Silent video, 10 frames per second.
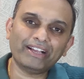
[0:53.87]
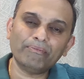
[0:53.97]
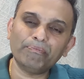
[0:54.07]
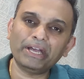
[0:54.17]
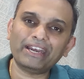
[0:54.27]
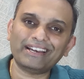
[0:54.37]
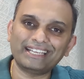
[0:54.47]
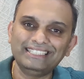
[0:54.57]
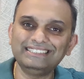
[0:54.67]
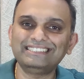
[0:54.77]
I
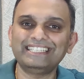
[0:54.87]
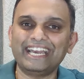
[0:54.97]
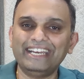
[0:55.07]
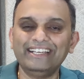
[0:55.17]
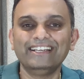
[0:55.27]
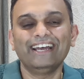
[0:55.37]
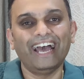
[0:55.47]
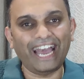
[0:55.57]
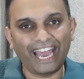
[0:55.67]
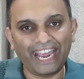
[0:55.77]
compare INSEAD
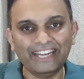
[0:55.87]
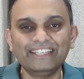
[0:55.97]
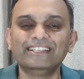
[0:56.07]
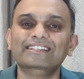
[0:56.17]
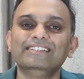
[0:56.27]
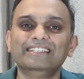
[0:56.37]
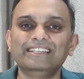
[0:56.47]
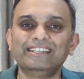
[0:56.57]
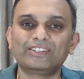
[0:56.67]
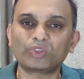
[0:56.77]
and
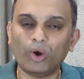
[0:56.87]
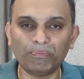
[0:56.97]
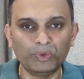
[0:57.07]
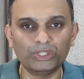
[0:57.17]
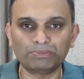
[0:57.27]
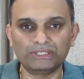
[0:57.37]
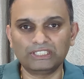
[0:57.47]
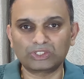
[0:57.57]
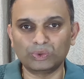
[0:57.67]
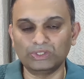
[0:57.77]
the top US
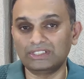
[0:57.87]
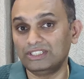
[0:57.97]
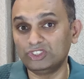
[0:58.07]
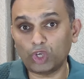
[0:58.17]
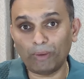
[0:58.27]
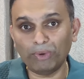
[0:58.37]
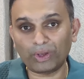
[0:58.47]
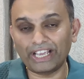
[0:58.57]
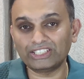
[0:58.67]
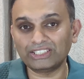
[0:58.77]
business schools, the job
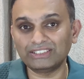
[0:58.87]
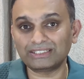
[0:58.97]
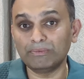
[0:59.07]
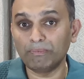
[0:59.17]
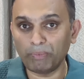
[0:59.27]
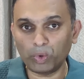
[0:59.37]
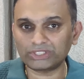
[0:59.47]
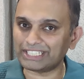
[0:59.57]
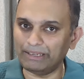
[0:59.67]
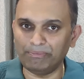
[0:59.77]
locations
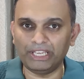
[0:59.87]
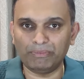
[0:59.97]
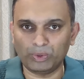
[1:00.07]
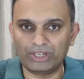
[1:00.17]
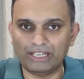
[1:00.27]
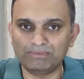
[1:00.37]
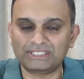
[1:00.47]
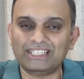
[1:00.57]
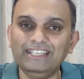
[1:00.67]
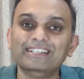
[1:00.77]
post MBA
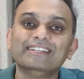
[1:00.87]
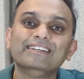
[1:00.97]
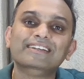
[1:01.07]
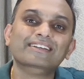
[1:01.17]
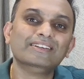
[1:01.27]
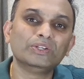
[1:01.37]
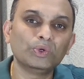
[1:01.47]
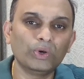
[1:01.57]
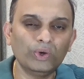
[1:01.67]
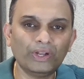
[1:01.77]
programs, right?
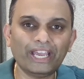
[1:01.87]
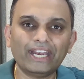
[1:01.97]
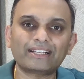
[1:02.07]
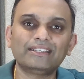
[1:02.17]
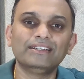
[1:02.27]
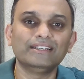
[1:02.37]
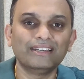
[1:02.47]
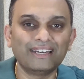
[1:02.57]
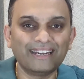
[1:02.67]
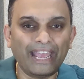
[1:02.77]
You look at
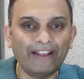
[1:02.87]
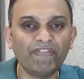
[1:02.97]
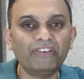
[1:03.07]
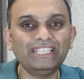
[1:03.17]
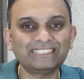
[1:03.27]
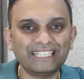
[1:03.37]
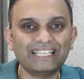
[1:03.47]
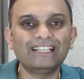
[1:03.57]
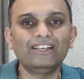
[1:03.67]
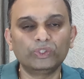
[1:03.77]
every
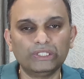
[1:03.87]
single